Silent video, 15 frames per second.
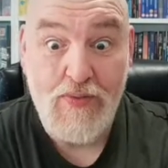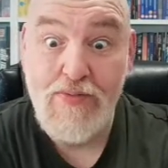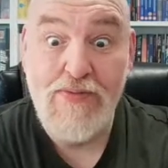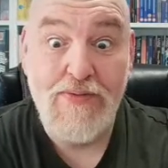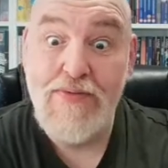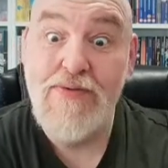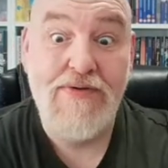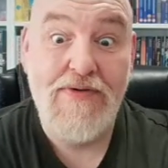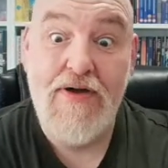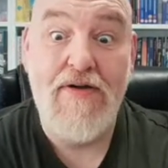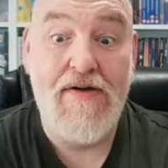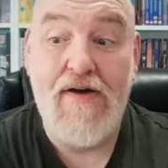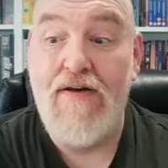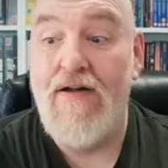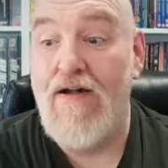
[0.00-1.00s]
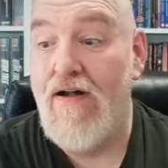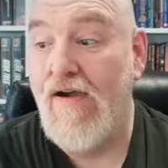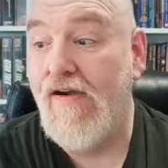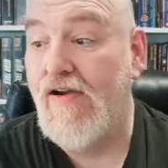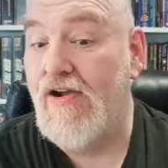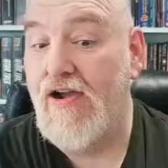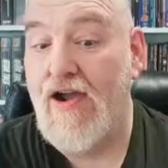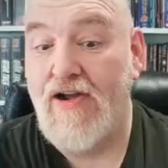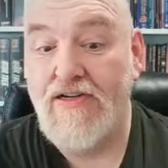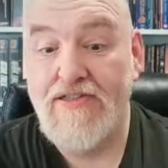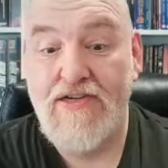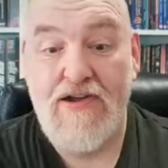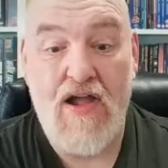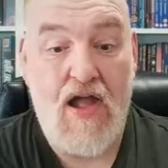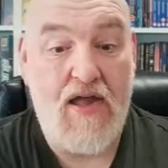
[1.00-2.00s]
It's a fucking.
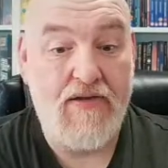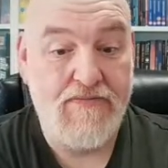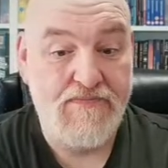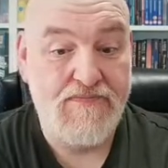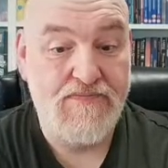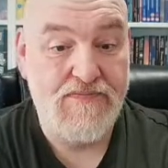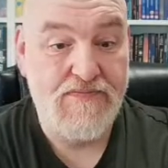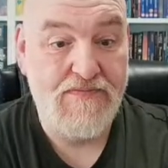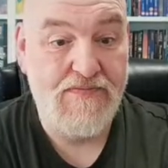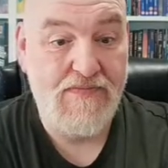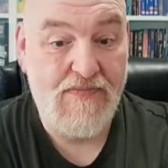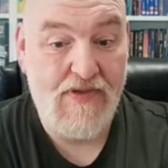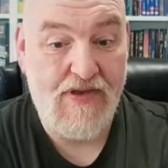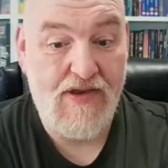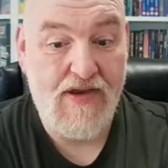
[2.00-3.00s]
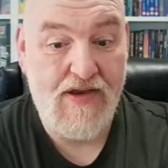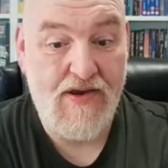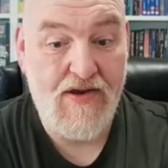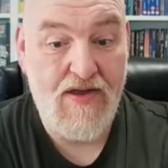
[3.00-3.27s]
We call it a convenience store.